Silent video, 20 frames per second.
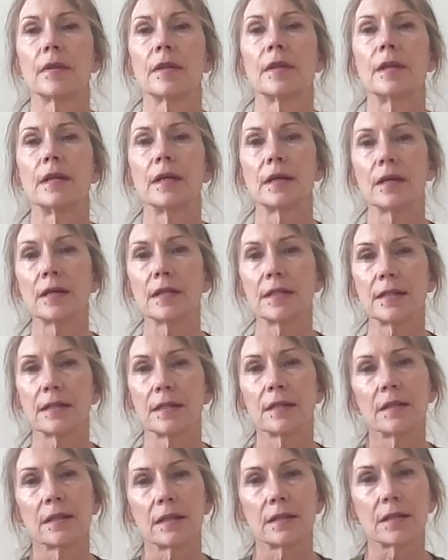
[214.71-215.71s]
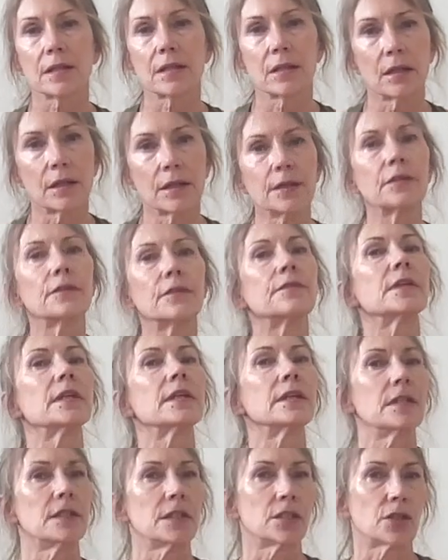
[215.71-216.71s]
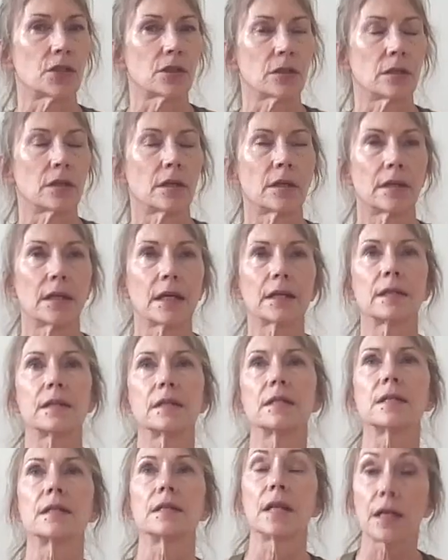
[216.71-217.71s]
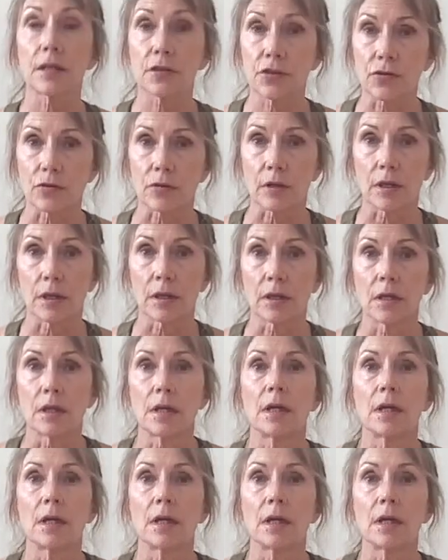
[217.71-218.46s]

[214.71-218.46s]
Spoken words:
there is this kind of ignition that is natural